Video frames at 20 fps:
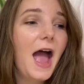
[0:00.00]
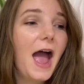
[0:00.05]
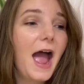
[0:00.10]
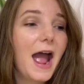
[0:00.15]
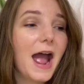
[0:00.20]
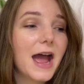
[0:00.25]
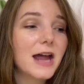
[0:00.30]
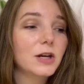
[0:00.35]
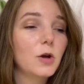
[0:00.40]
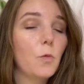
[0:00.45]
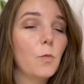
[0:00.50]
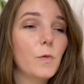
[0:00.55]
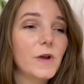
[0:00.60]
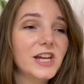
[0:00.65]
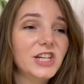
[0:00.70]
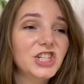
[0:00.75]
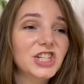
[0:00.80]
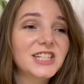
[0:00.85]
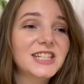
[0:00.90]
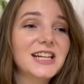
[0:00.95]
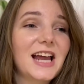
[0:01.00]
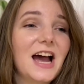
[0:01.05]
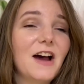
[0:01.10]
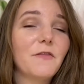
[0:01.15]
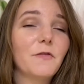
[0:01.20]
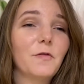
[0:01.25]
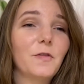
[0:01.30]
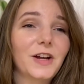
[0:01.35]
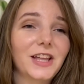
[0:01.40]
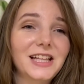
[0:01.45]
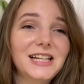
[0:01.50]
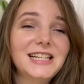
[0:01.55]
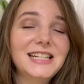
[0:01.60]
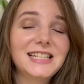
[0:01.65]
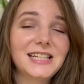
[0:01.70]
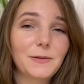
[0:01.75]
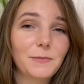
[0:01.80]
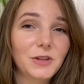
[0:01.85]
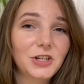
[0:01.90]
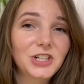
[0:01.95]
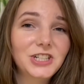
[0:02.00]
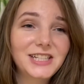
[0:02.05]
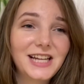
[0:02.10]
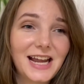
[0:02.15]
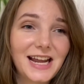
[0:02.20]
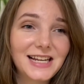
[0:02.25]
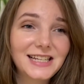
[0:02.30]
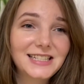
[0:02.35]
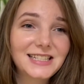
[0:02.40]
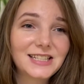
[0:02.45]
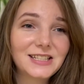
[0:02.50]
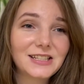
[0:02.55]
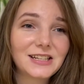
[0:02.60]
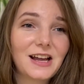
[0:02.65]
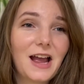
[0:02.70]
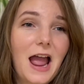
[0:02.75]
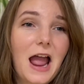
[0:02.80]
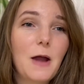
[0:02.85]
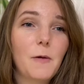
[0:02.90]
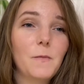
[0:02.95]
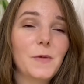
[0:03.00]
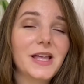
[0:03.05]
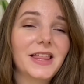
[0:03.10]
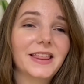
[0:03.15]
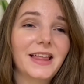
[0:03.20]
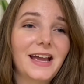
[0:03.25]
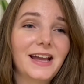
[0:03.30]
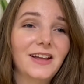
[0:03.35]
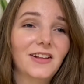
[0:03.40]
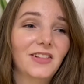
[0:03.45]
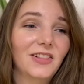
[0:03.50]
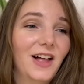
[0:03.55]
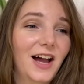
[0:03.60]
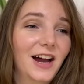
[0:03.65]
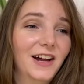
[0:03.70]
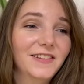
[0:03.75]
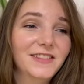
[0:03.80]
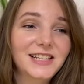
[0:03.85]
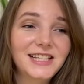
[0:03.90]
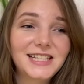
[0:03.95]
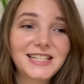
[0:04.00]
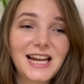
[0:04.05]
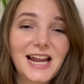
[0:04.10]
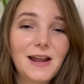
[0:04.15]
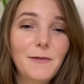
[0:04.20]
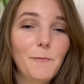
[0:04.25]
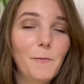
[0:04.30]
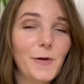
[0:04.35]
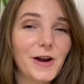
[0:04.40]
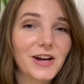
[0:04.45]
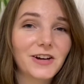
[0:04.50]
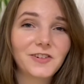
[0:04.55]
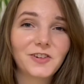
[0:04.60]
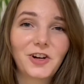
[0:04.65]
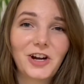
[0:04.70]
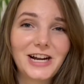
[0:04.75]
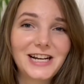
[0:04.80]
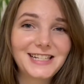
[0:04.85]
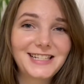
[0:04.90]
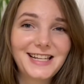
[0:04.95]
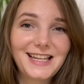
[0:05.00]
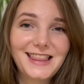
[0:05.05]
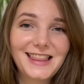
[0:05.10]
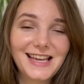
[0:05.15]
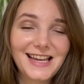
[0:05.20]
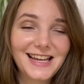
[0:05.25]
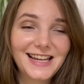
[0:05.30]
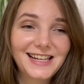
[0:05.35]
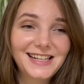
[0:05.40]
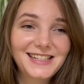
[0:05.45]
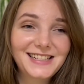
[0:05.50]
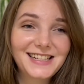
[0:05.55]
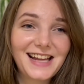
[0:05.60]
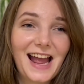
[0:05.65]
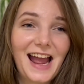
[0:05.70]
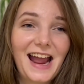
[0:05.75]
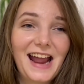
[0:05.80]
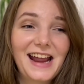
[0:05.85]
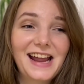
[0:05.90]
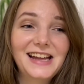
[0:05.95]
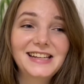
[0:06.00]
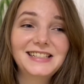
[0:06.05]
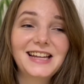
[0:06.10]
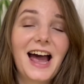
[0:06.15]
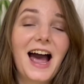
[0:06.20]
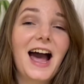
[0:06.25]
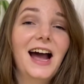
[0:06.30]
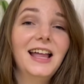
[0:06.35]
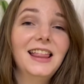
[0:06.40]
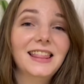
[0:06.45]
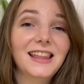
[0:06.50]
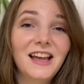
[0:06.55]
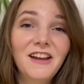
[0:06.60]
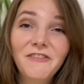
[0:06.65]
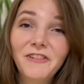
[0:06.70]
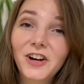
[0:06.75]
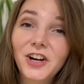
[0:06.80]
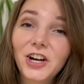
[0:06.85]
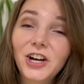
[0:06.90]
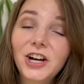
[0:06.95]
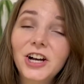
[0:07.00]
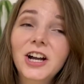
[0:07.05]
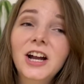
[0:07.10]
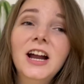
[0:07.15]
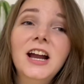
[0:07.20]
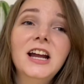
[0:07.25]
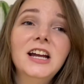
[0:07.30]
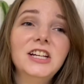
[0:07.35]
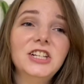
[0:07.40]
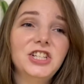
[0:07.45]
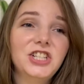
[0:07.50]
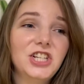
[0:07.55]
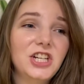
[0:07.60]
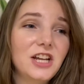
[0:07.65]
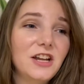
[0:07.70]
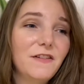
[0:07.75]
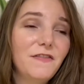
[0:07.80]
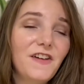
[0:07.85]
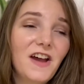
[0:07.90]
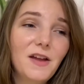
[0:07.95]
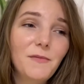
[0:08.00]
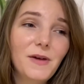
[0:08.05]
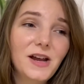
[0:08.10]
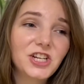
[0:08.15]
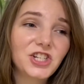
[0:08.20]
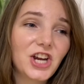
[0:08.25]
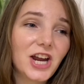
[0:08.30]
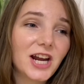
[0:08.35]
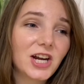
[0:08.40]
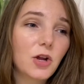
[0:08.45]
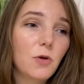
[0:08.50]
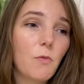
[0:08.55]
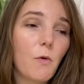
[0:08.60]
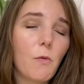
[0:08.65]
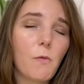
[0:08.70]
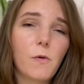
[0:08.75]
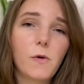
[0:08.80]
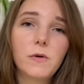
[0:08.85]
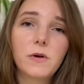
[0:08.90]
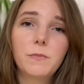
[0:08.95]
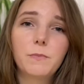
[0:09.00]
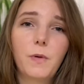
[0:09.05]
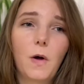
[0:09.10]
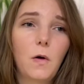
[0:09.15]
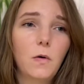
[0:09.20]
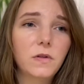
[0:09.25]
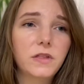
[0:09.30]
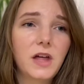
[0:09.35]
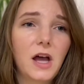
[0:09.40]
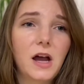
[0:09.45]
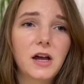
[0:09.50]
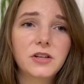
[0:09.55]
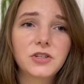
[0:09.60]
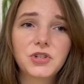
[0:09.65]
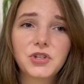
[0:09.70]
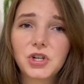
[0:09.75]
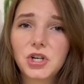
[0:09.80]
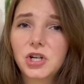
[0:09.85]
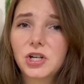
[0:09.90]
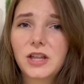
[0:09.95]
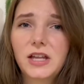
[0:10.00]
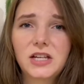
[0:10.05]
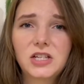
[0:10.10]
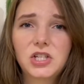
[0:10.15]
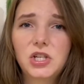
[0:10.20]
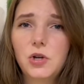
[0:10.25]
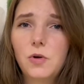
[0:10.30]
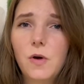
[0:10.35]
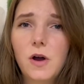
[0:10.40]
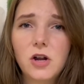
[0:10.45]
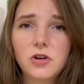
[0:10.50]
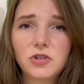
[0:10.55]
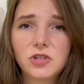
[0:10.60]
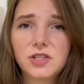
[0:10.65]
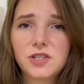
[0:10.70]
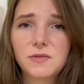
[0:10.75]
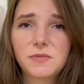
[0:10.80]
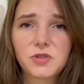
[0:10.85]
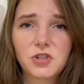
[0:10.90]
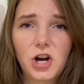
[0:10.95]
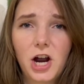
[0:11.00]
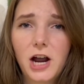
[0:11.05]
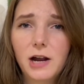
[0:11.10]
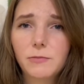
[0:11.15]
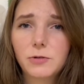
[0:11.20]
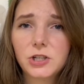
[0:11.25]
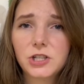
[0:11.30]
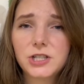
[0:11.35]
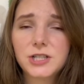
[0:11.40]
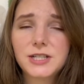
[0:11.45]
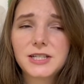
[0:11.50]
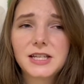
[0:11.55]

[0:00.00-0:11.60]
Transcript: And we just have really similar tastes. And we like a lot of the same weird, crazy things. And I love her. She found my channel when we were both under like 200 subscribers.